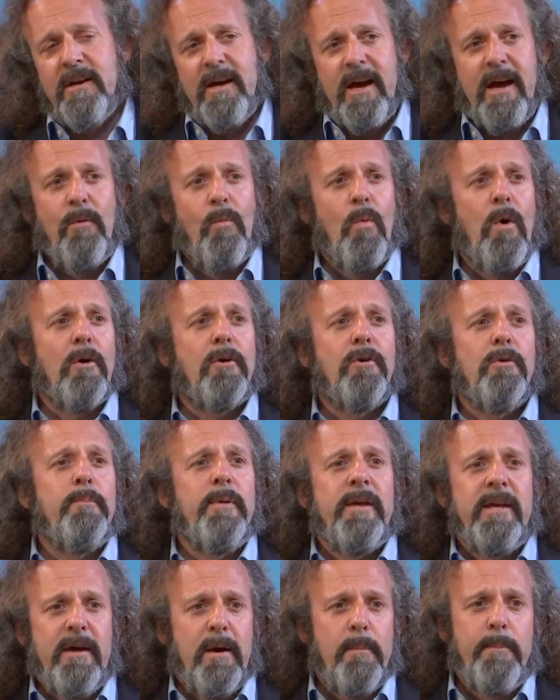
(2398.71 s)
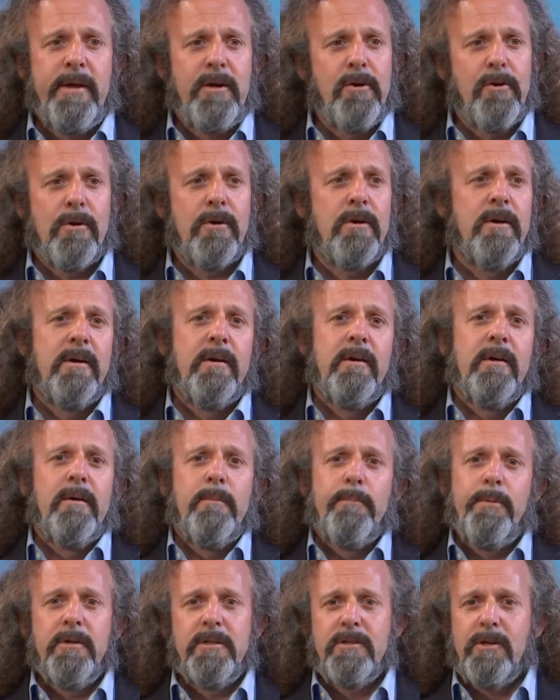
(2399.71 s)
And what could be a bigger
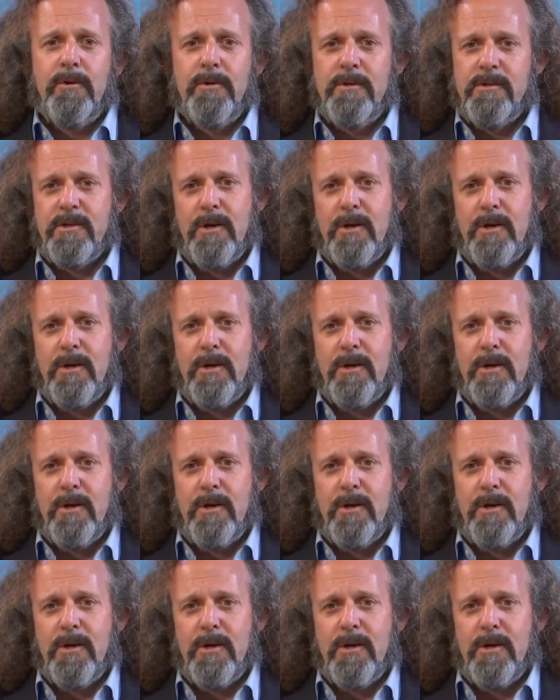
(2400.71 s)
political and